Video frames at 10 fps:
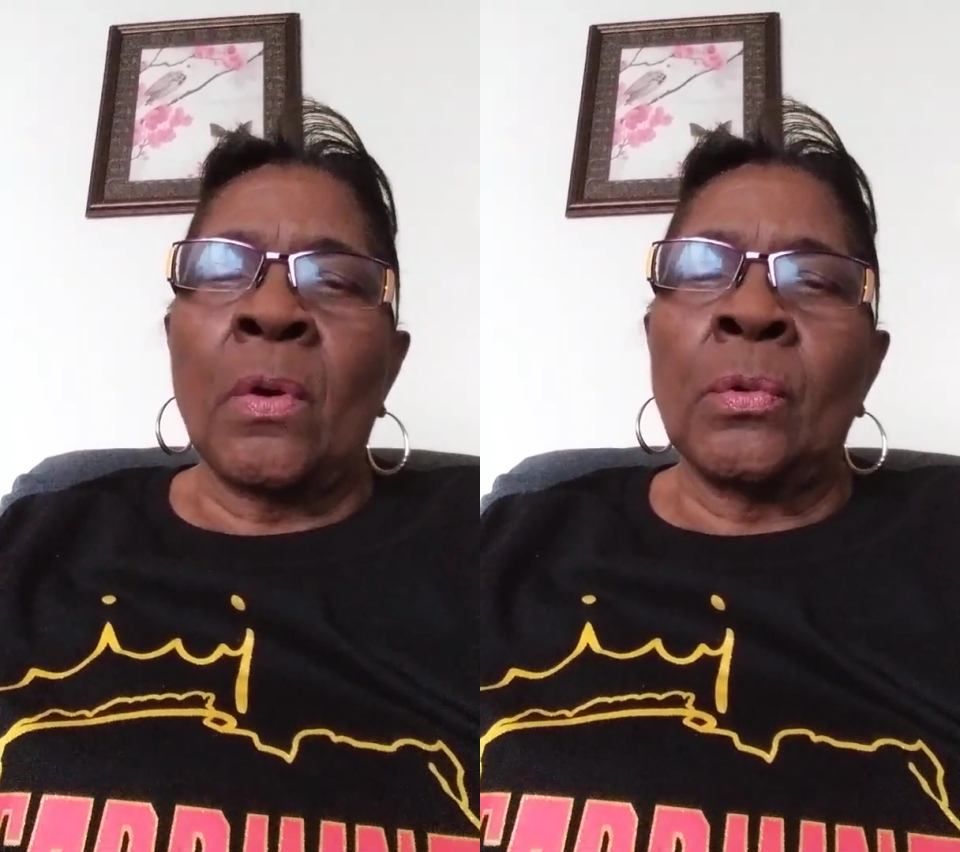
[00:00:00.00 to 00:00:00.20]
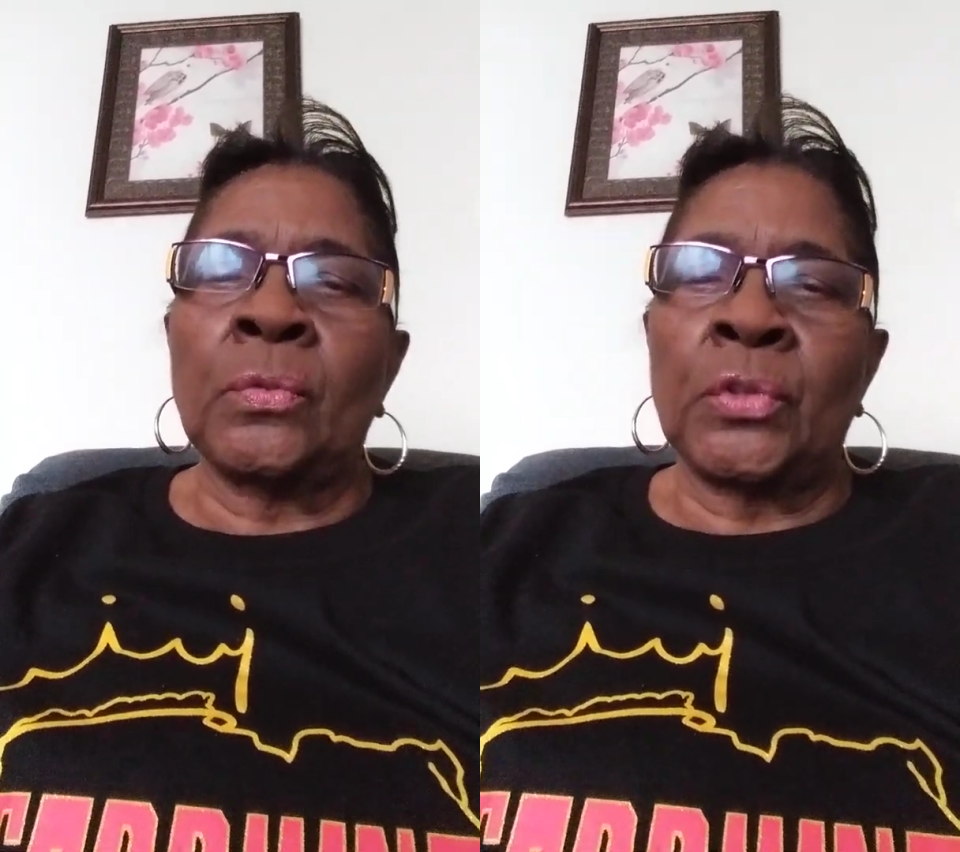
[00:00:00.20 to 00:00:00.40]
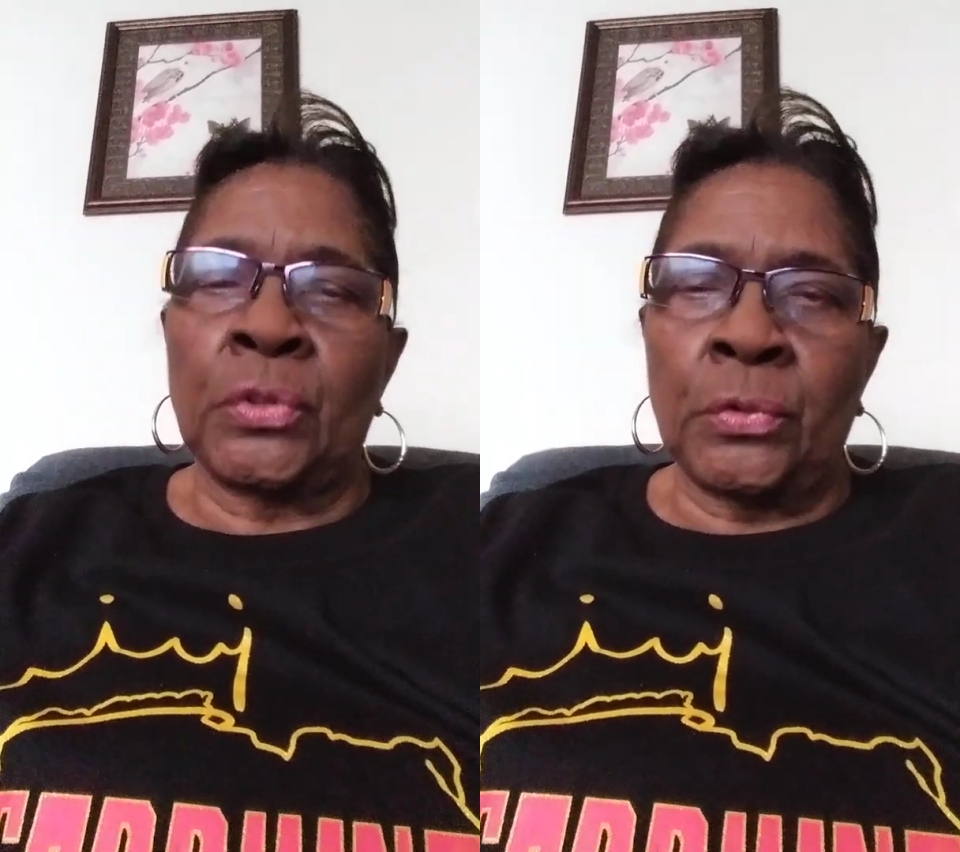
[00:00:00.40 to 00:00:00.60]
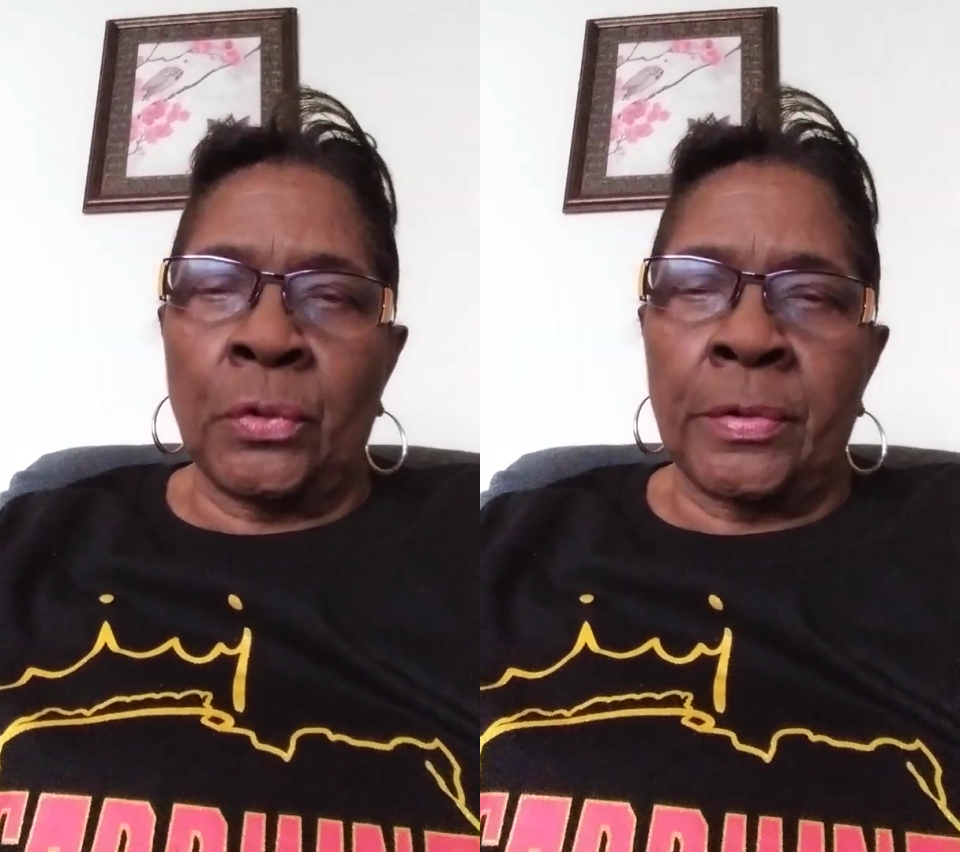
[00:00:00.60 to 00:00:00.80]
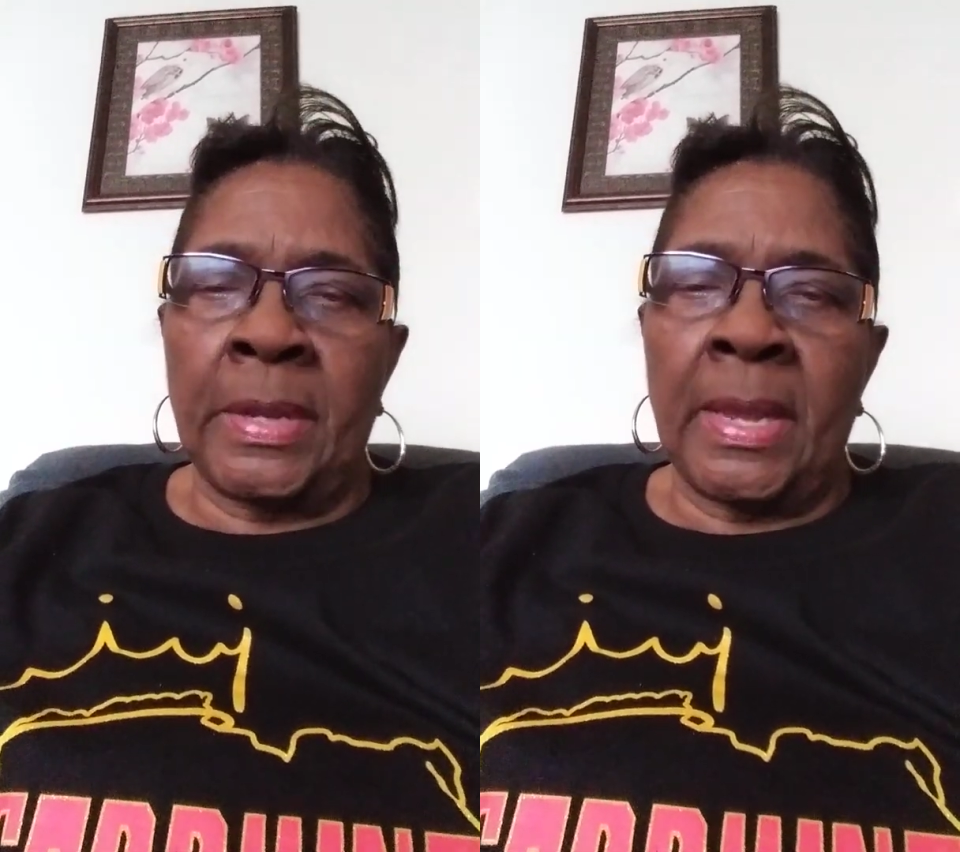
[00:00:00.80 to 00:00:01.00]
own
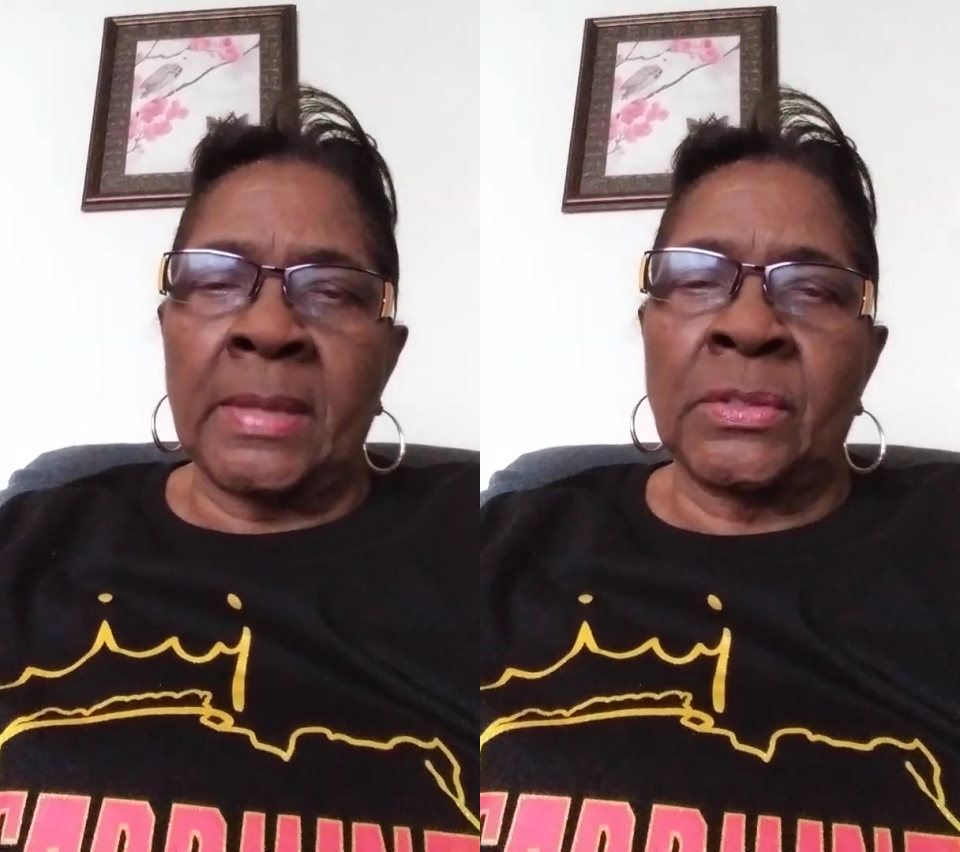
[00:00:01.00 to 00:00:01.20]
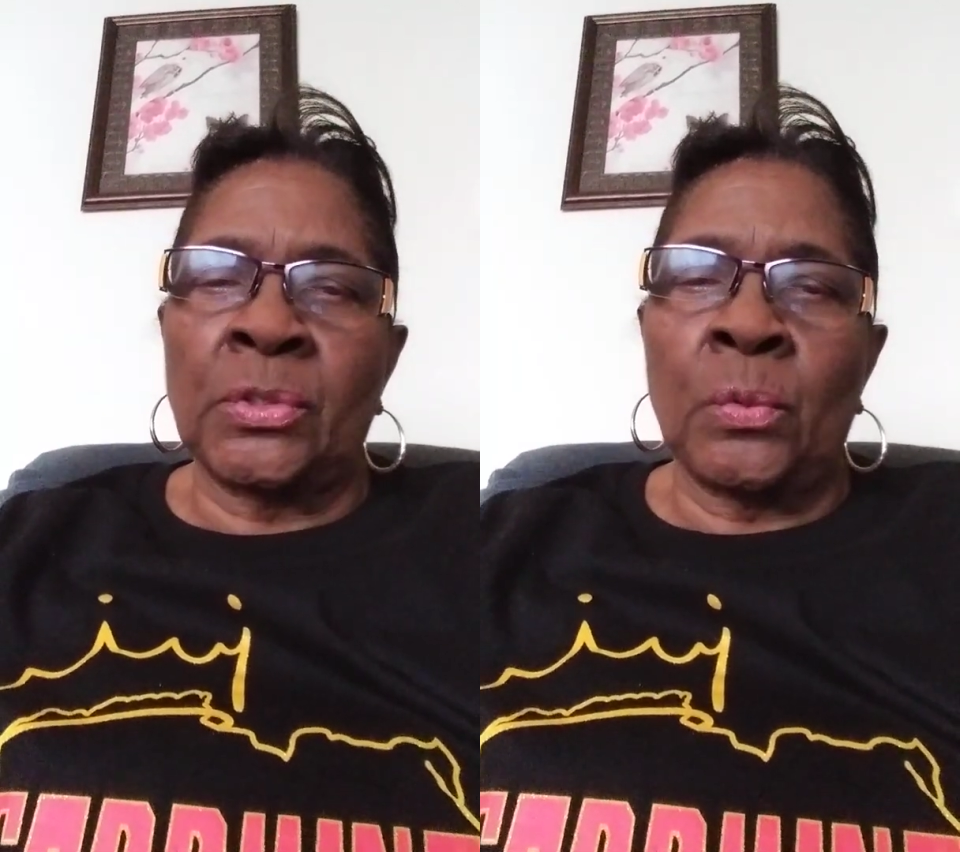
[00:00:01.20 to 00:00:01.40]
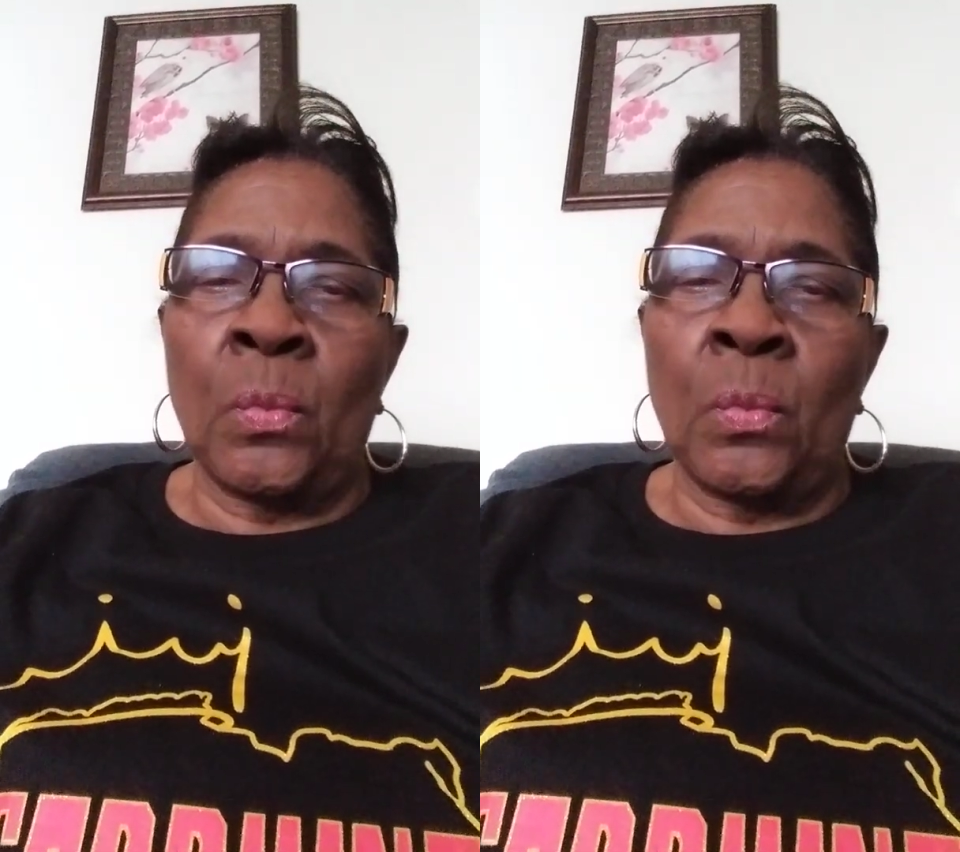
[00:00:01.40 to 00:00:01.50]
story as to